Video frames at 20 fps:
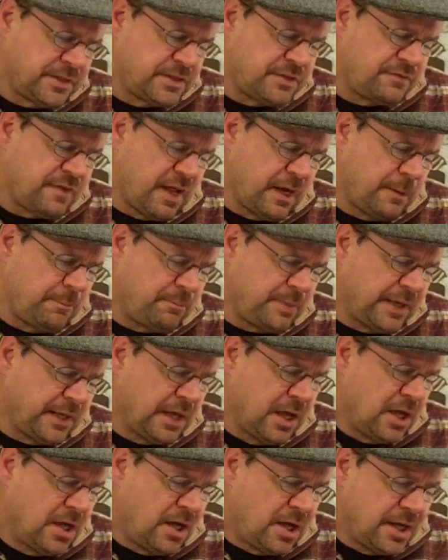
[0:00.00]

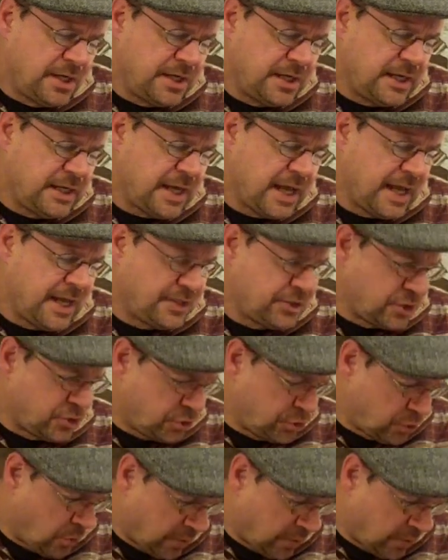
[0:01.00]
developing honey and